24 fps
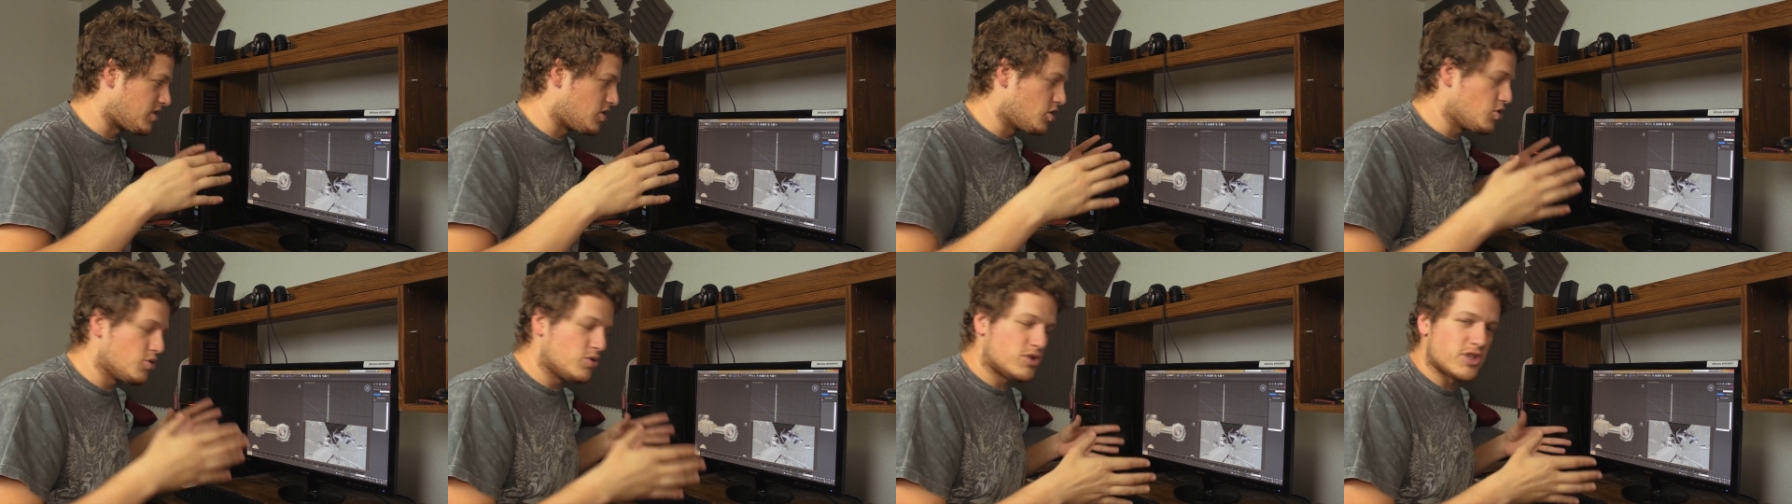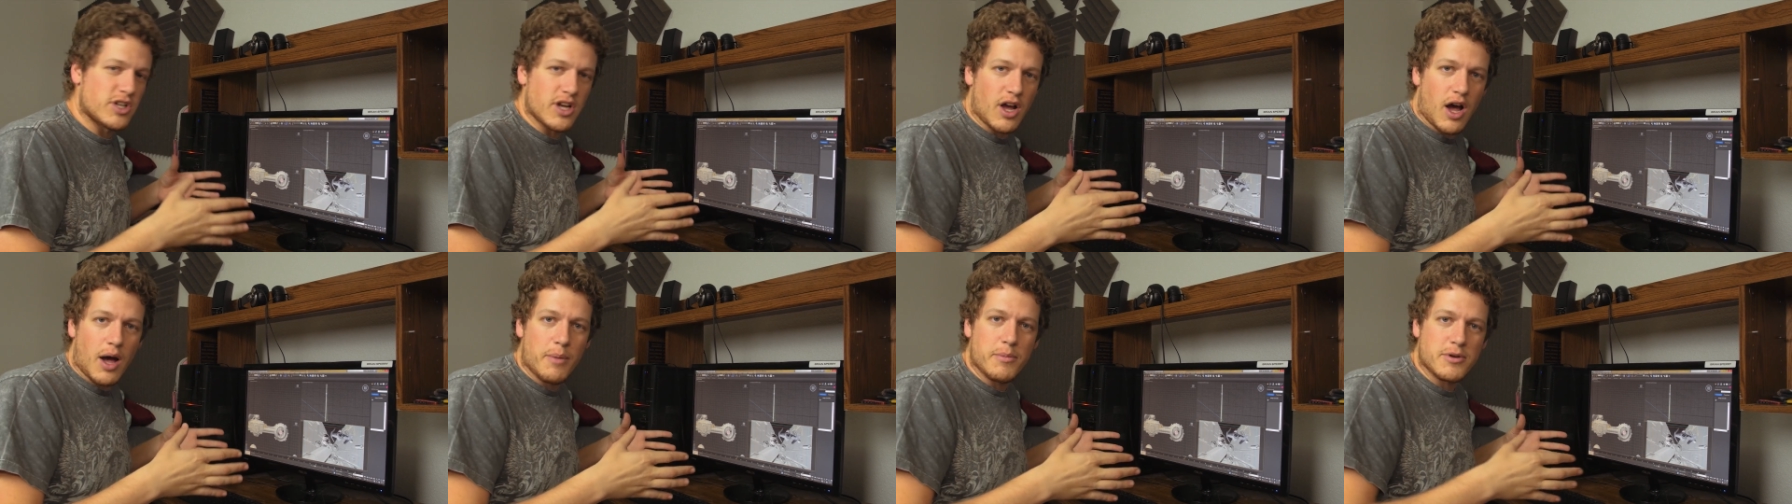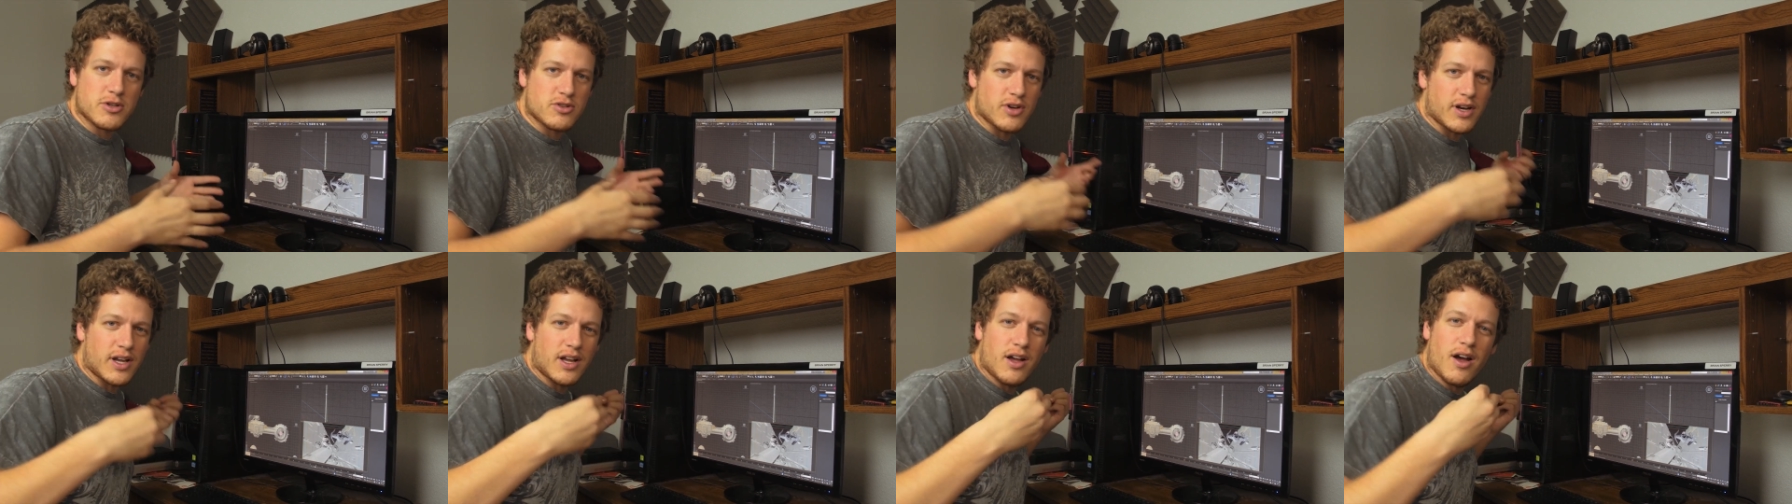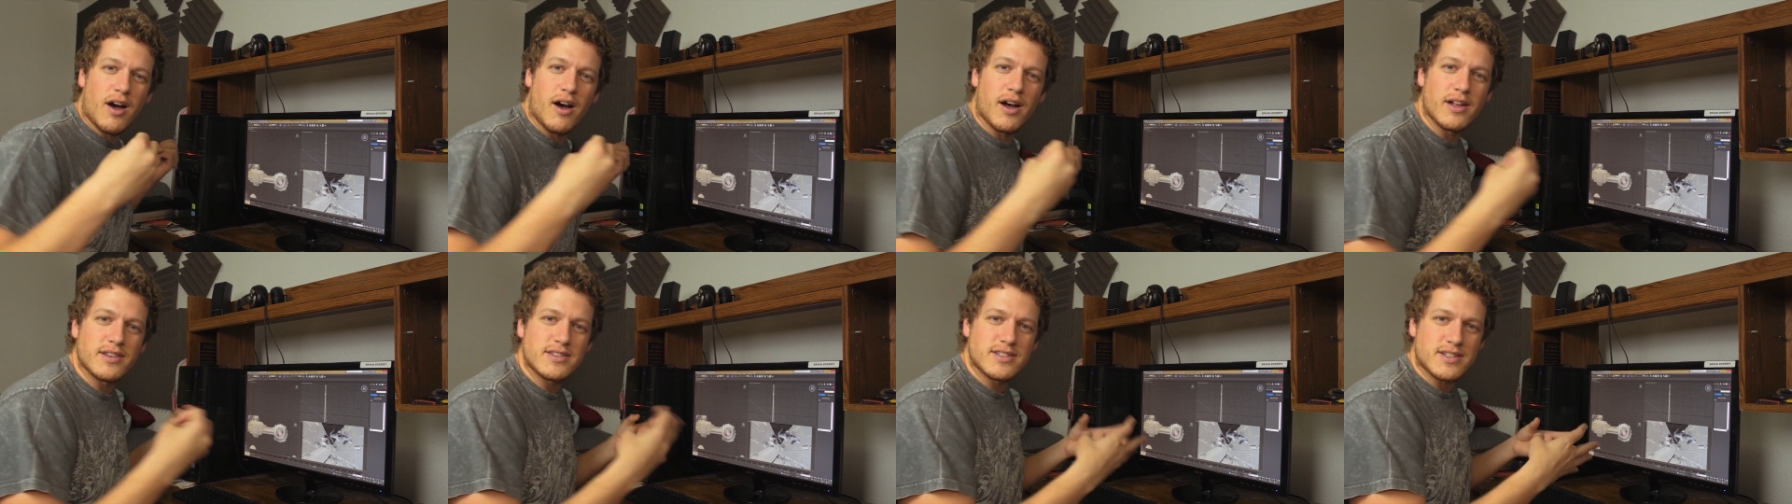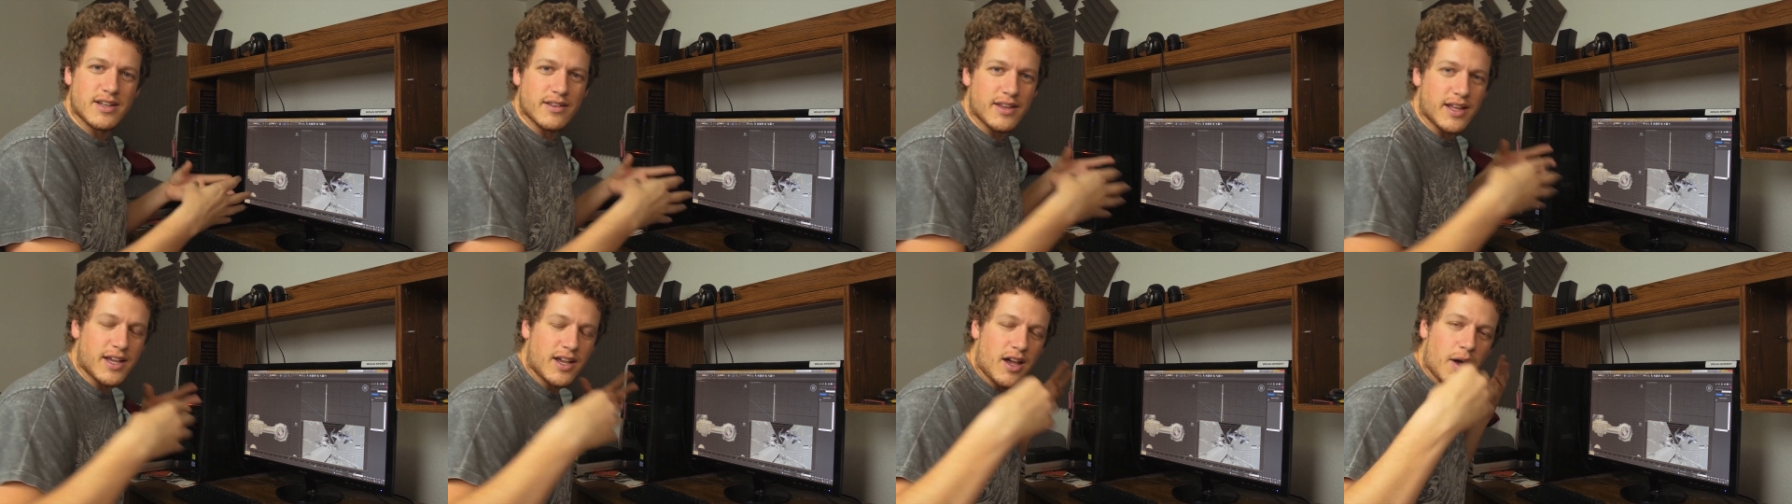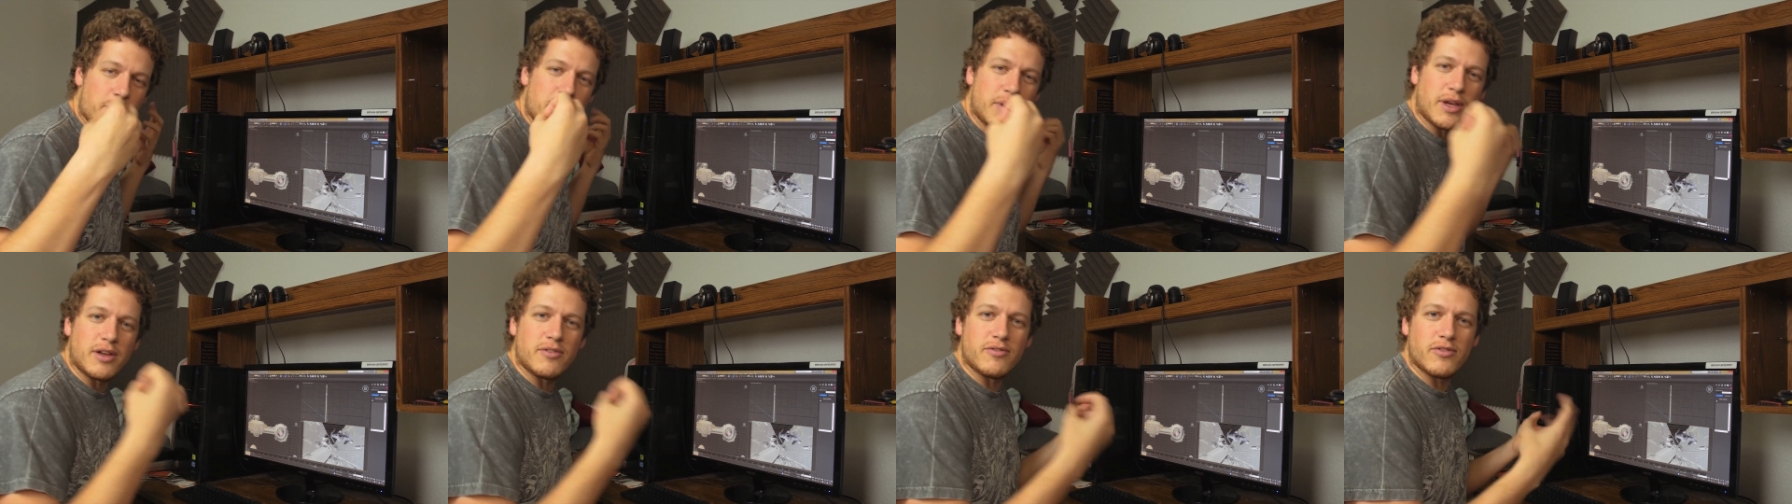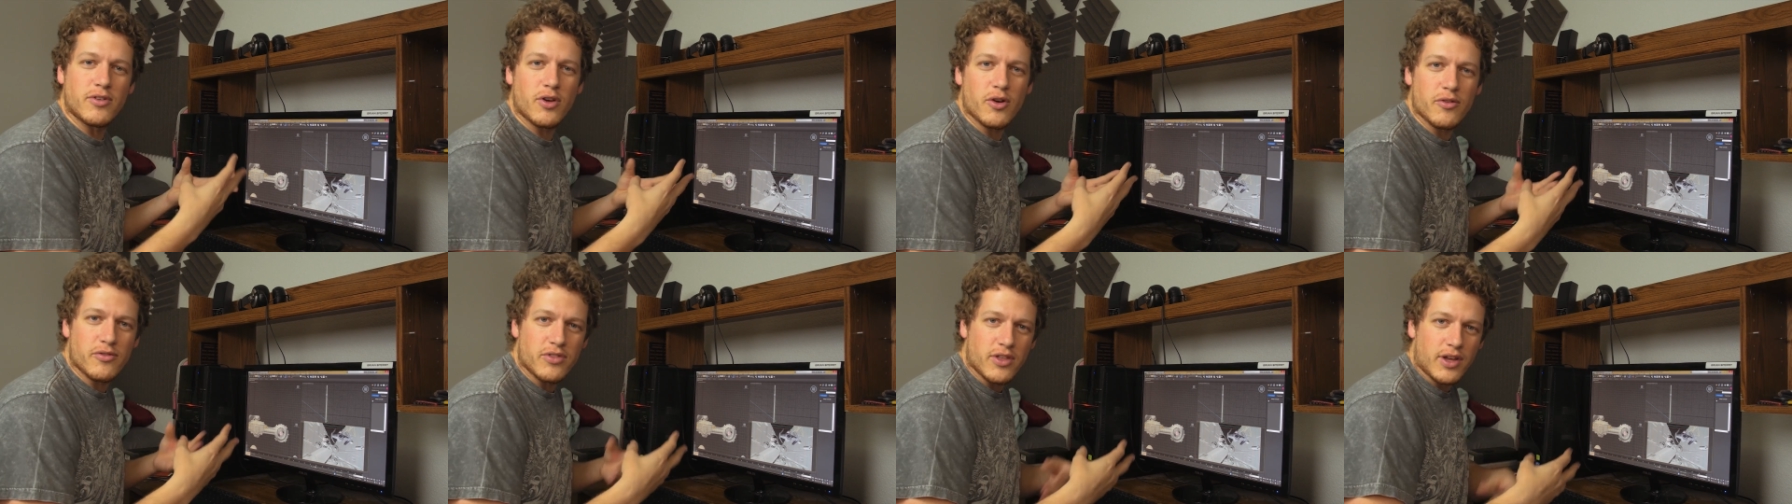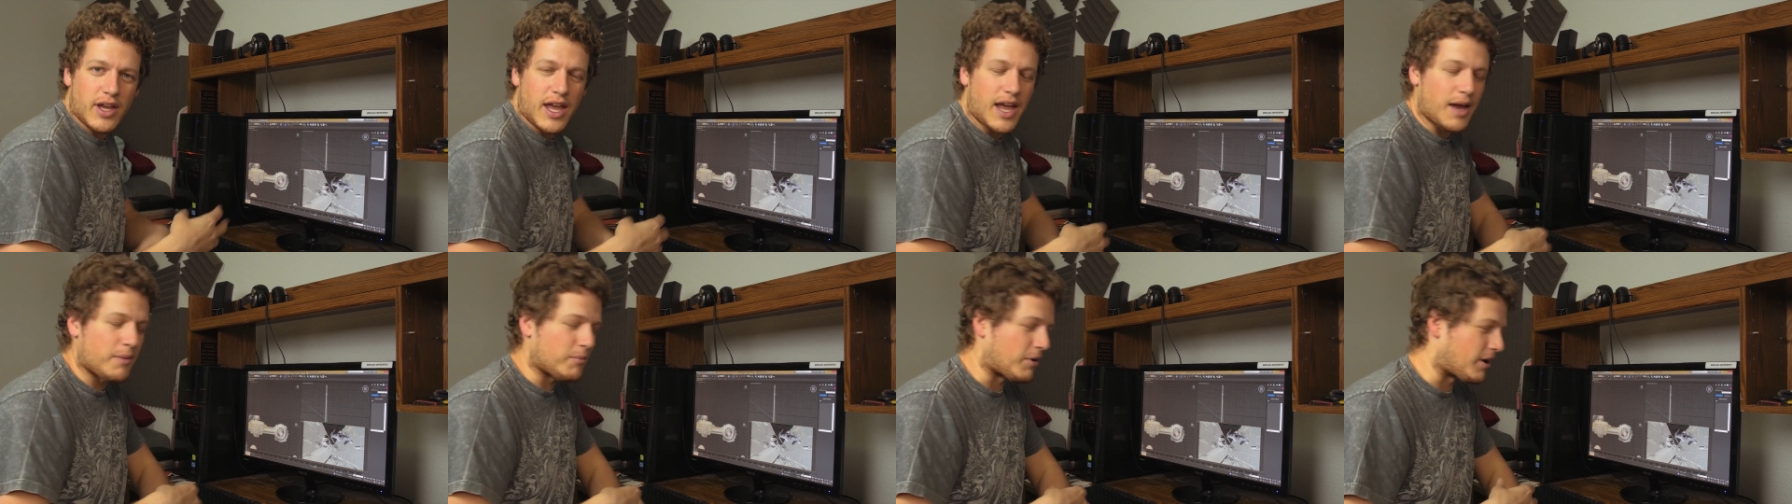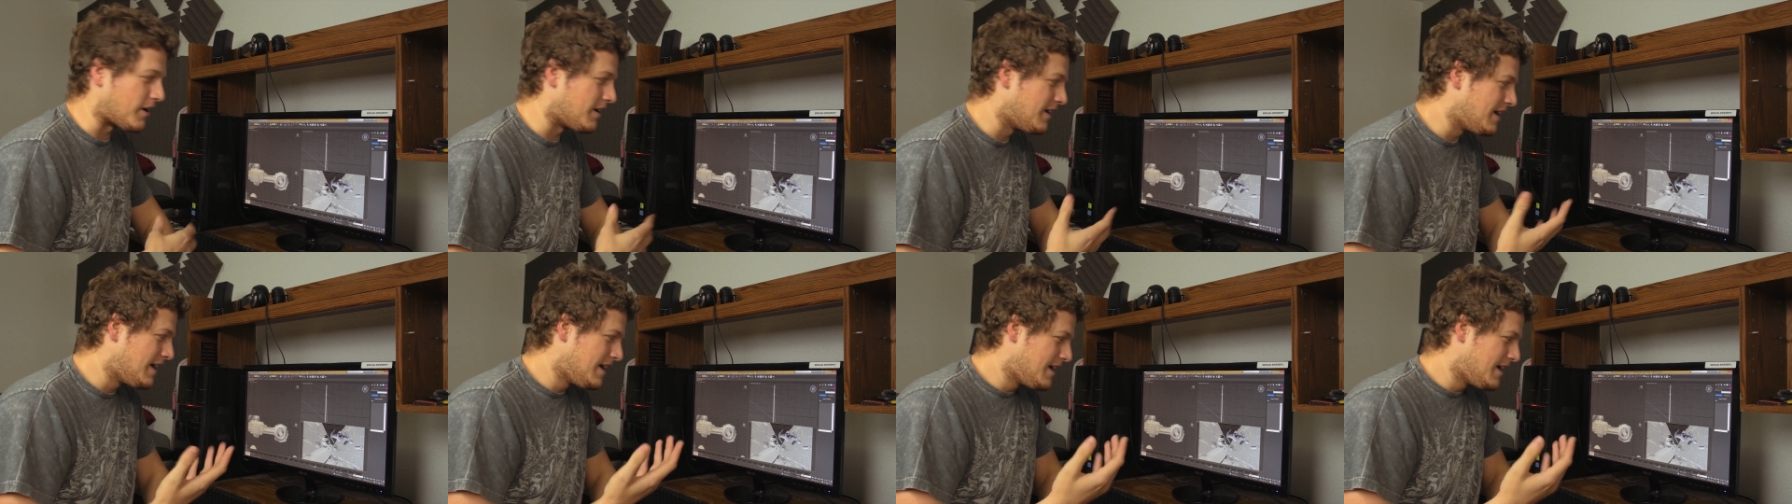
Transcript: new geometry constantly coming in view of the camera,